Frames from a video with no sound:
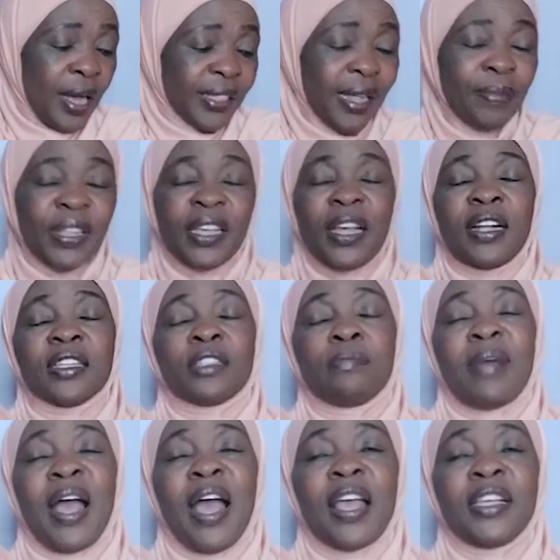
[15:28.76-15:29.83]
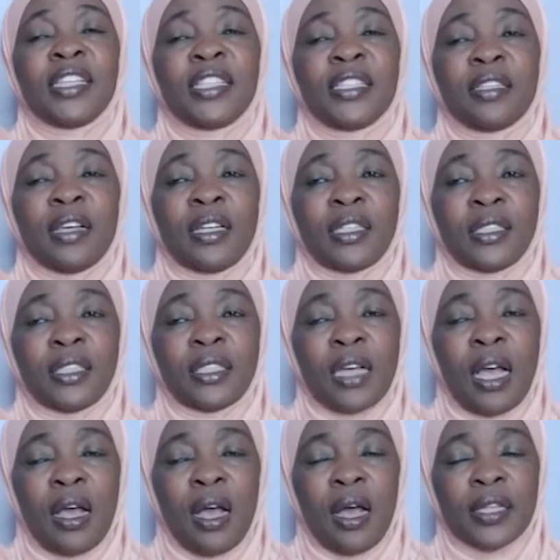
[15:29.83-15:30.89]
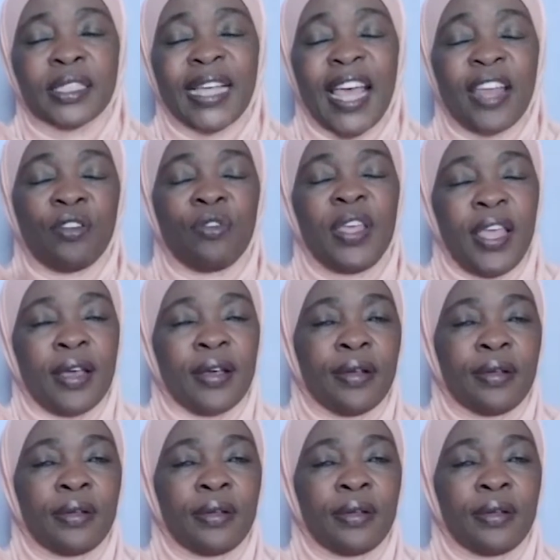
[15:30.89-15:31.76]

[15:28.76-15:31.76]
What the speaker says: Something else, my schedule here.